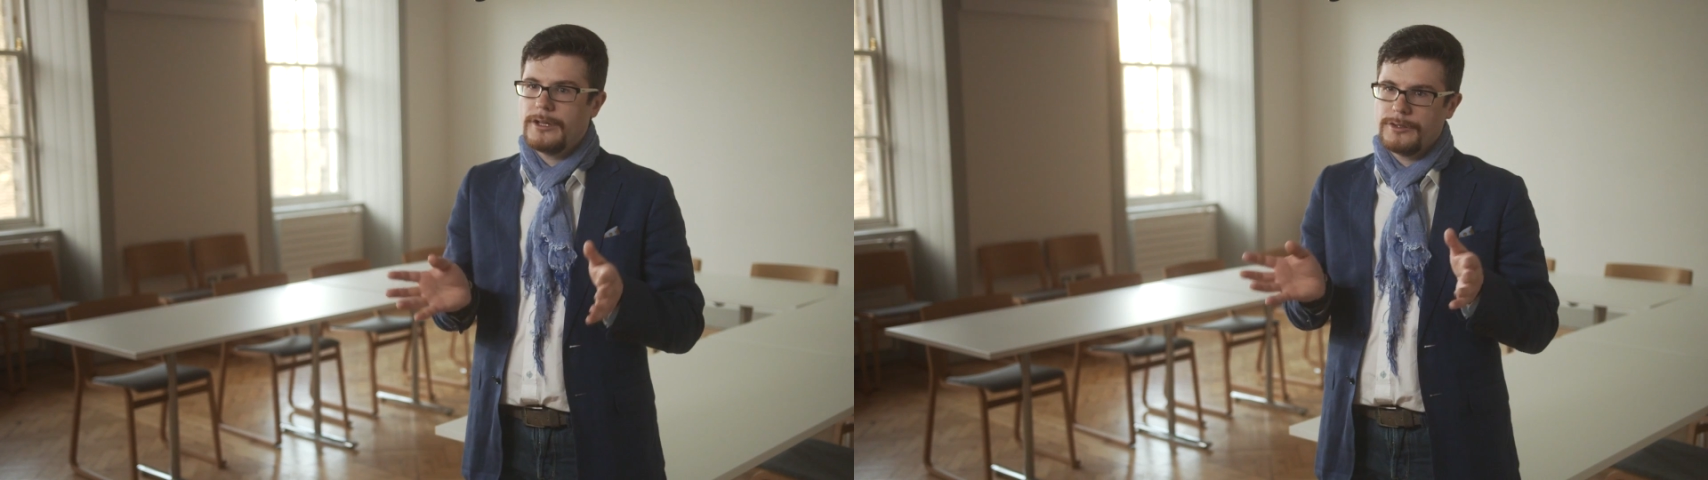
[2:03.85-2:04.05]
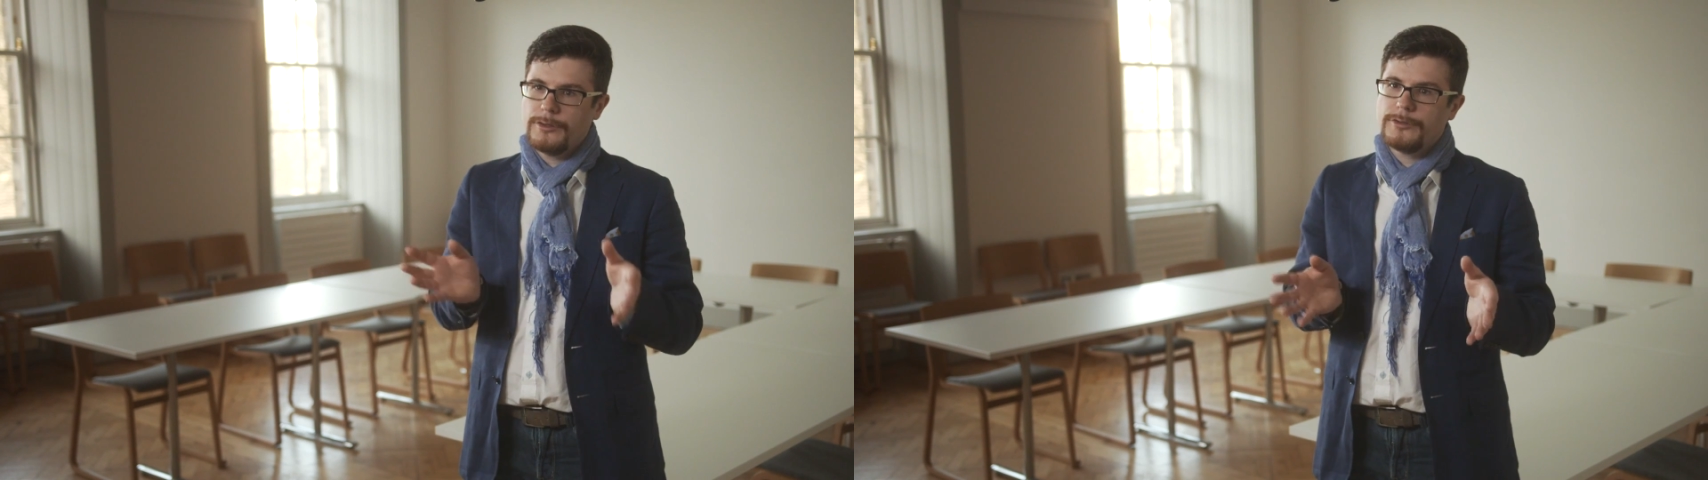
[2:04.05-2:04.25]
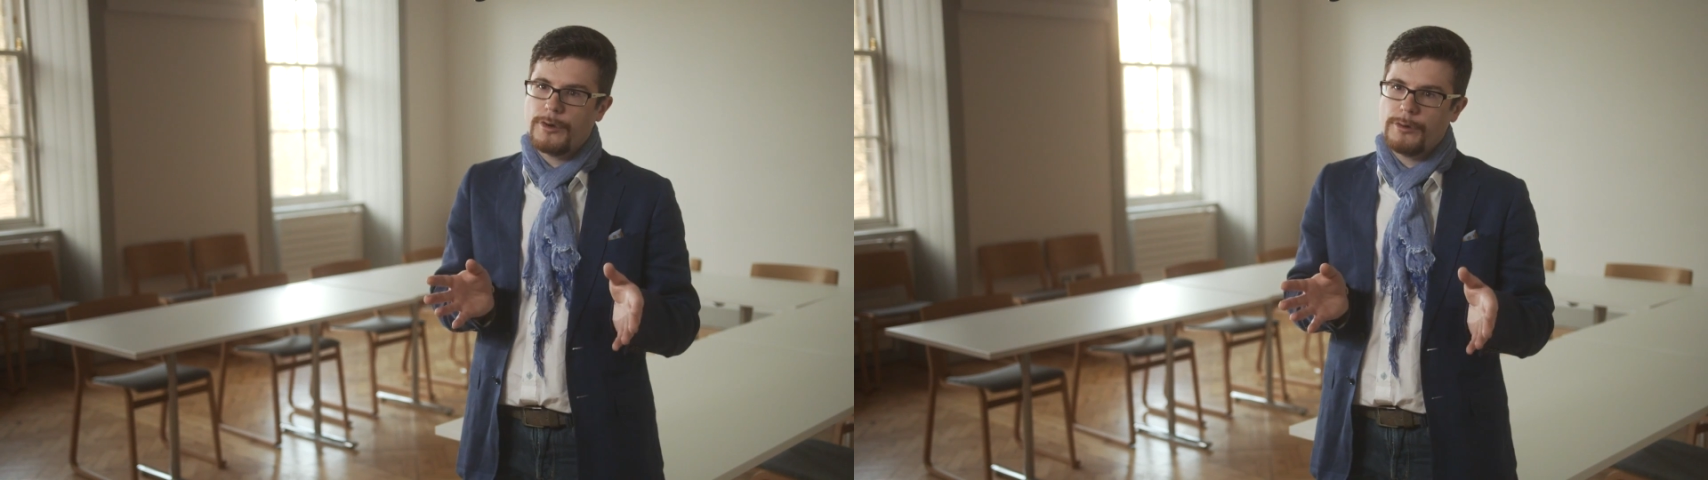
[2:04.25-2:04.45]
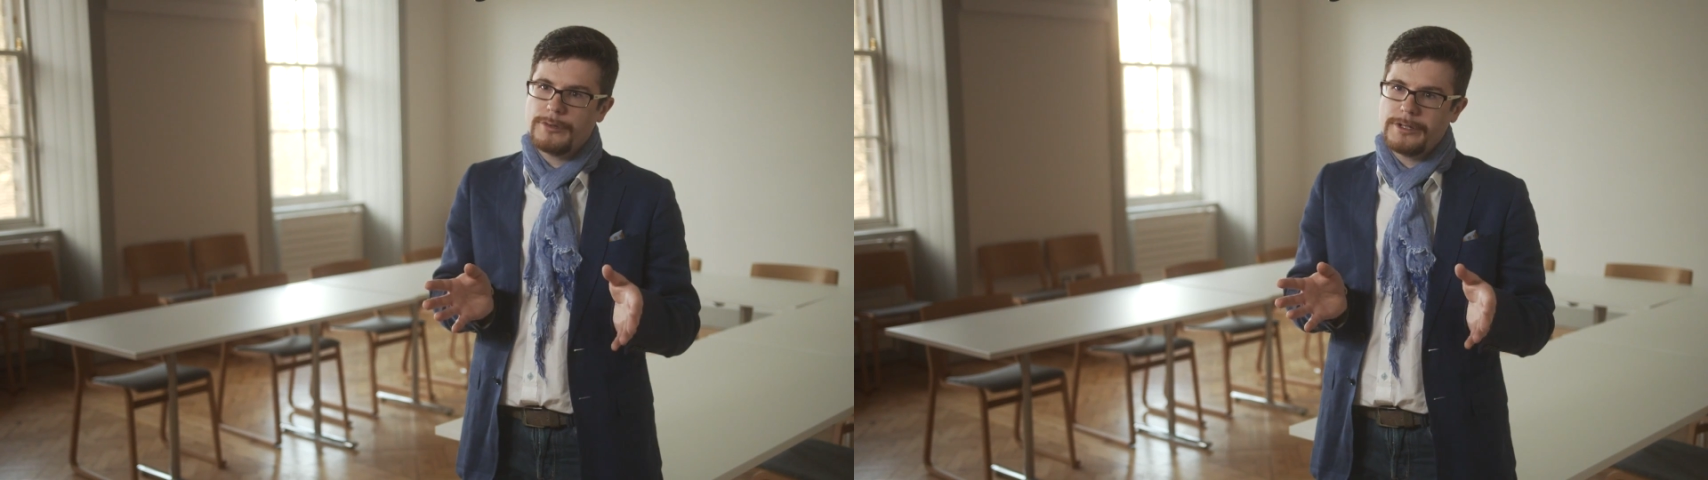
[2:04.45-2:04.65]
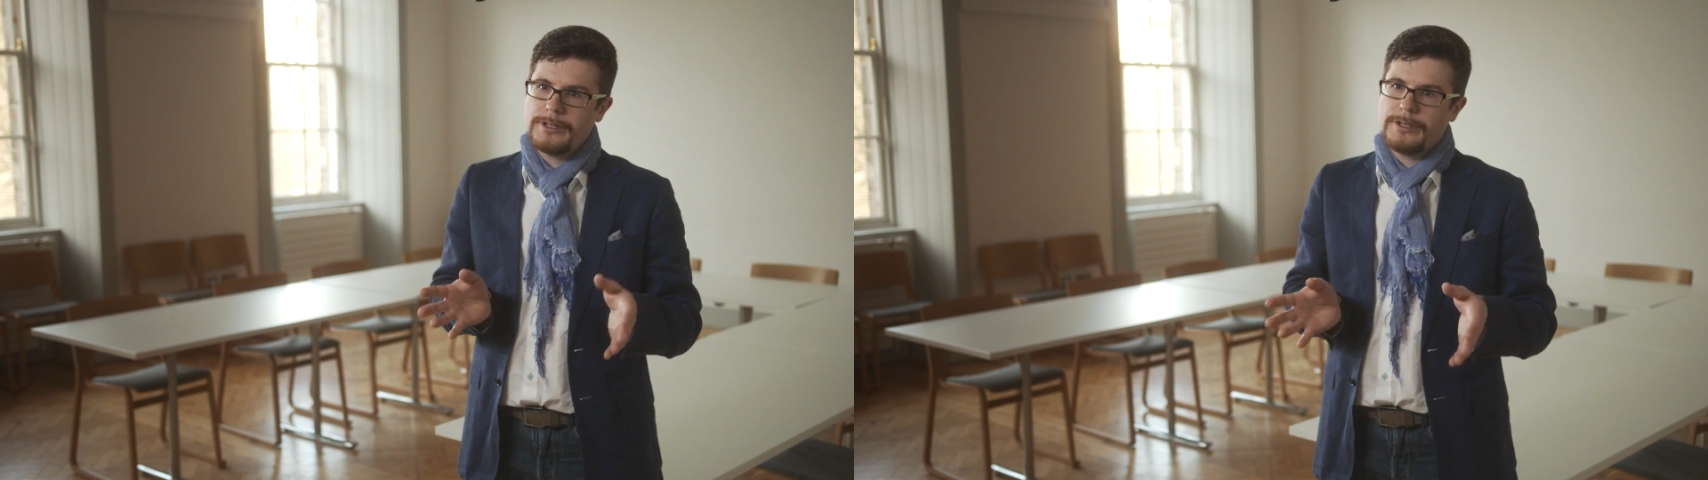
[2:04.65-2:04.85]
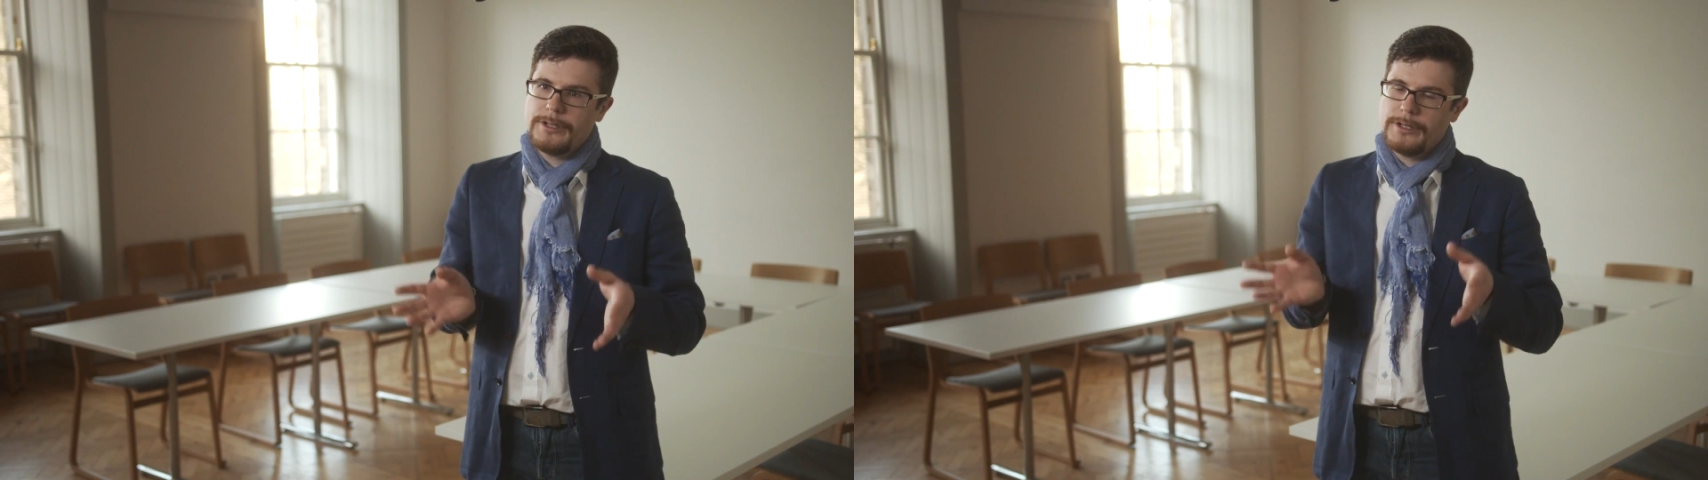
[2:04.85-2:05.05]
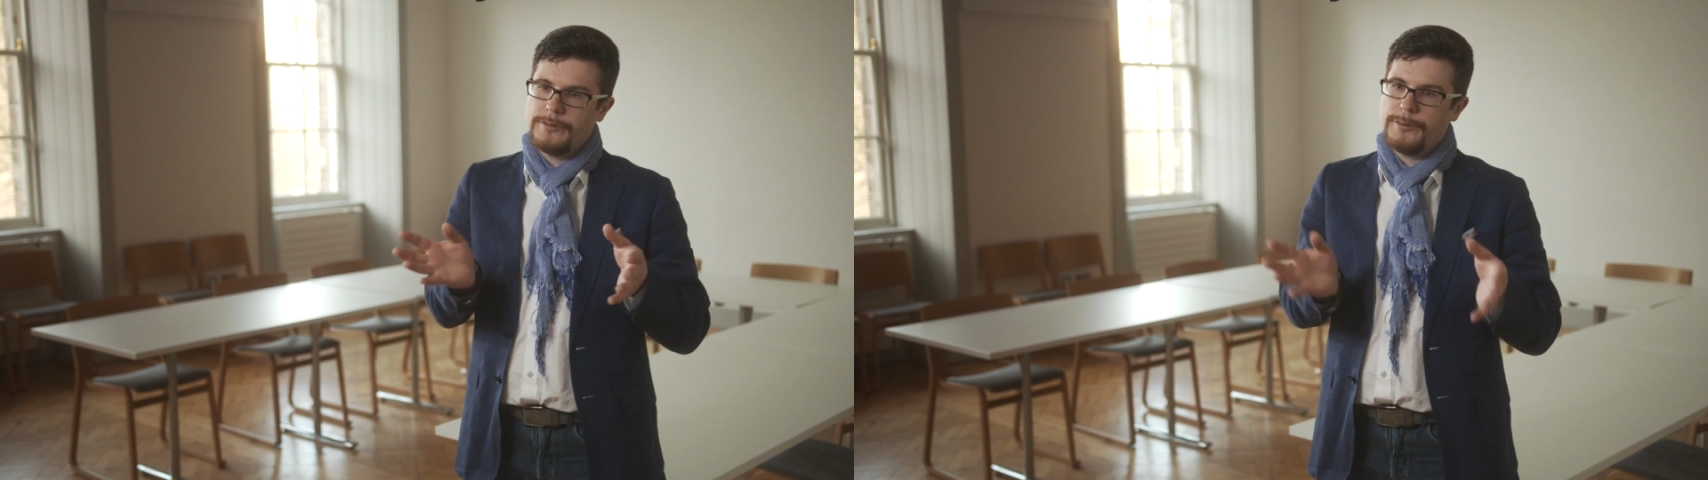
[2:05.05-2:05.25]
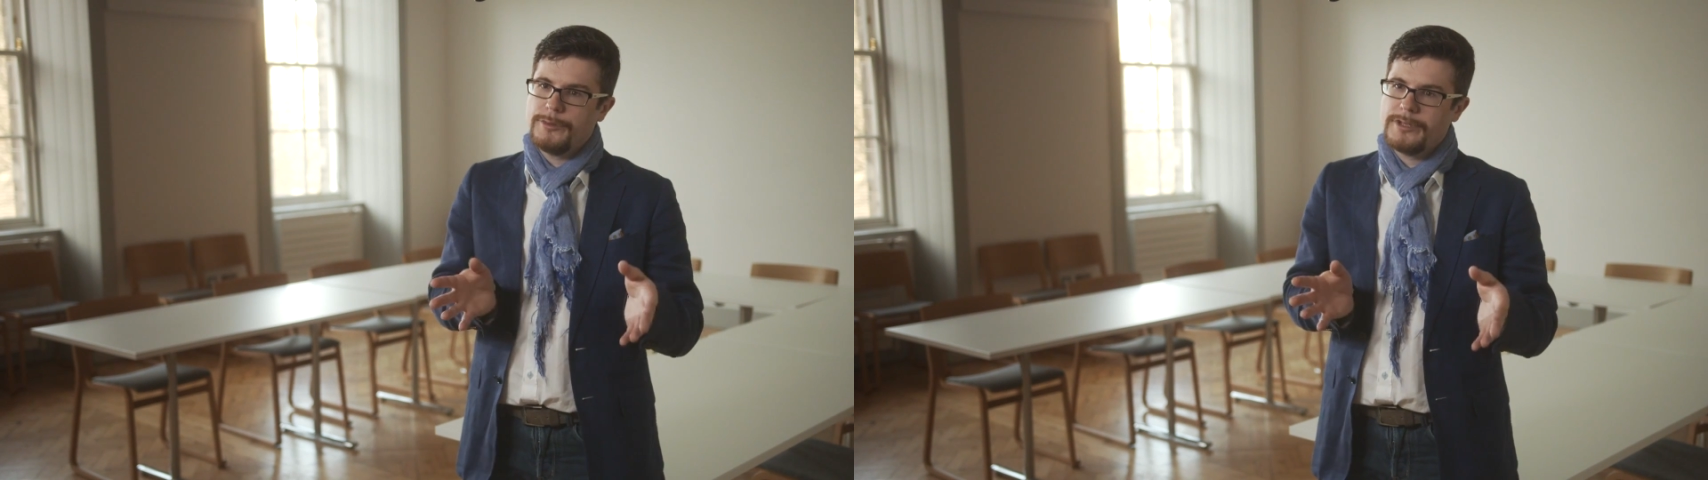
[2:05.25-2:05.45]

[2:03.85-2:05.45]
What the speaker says: not only in the